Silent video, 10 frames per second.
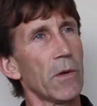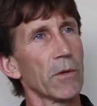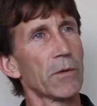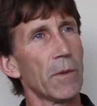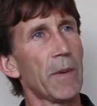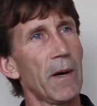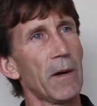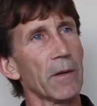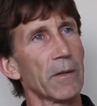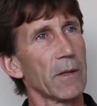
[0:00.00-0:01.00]
those
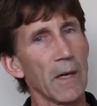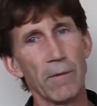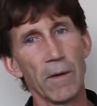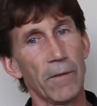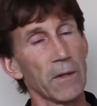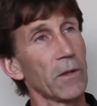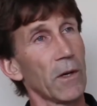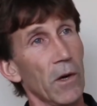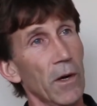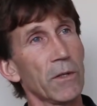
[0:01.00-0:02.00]
repairs, even if it's going
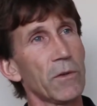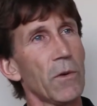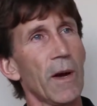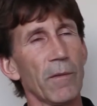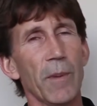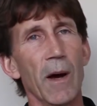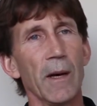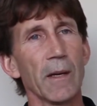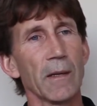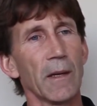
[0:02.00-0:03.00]
to cost you out of
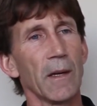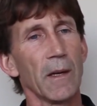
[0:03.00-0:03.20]
pocket,